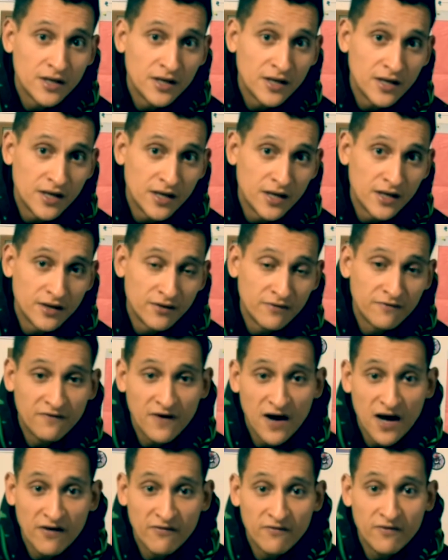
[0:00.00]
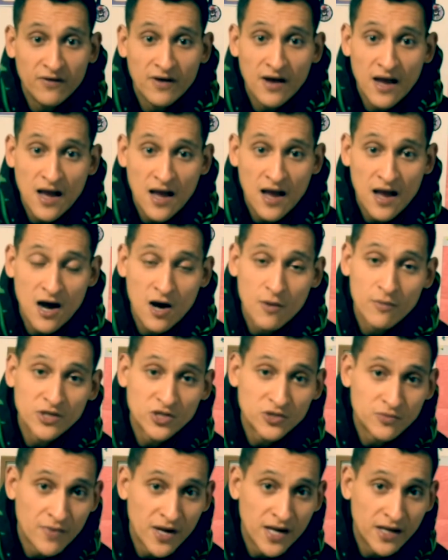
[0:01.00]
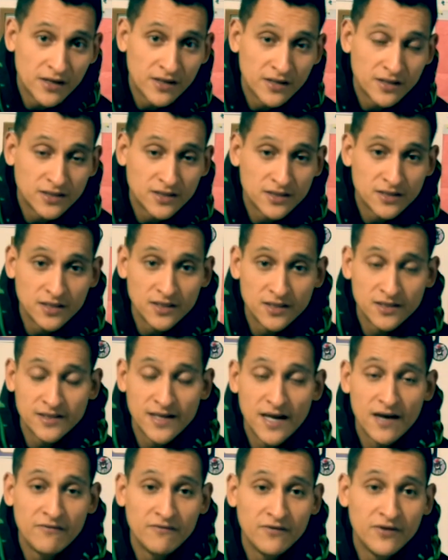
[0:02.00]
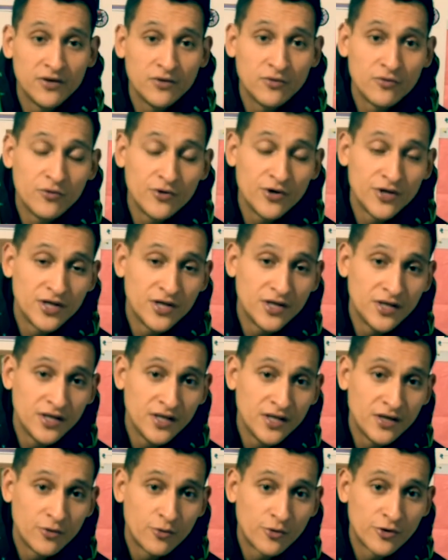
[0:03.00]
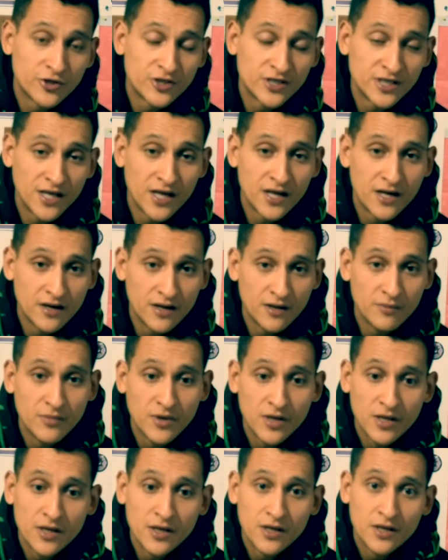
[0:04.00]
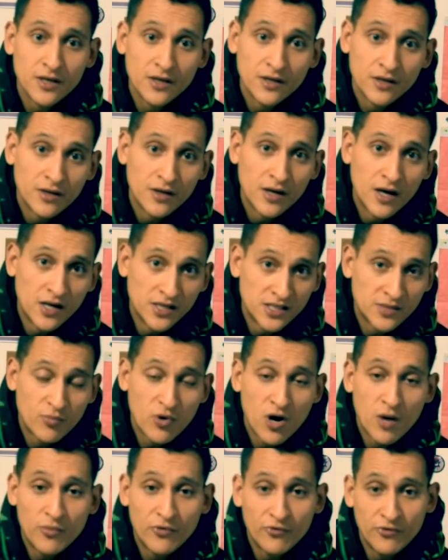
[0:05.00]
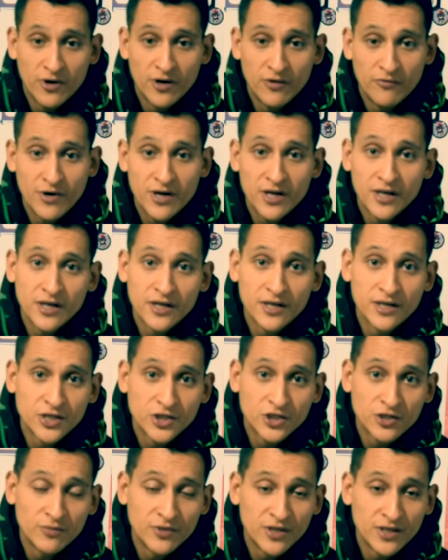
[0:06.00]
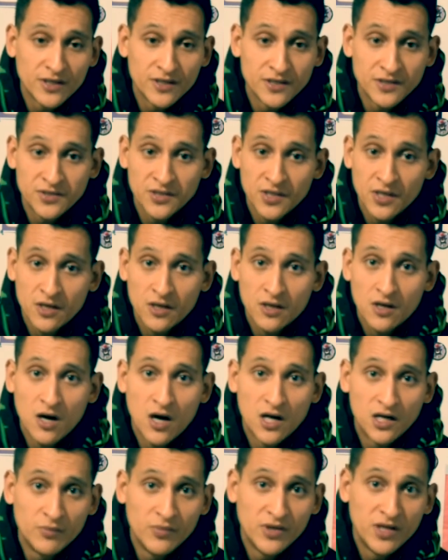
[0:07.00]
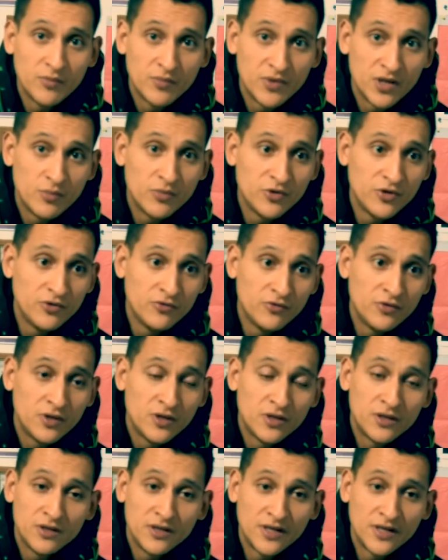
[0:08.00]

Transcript: and five, how much maintenance is that vehicle going to need in order to get it up uh, uh, to proper uh, running condition, because on a B M W the